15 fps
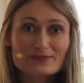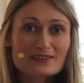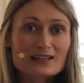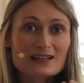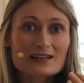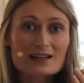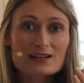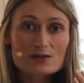
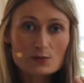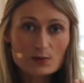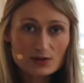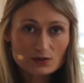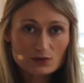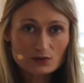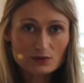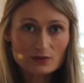And as we
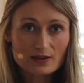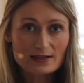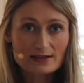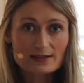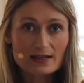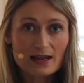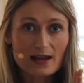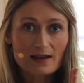do
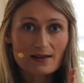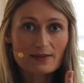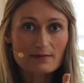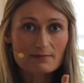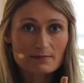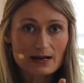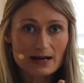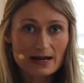this, the
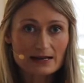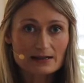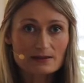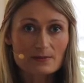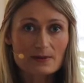mind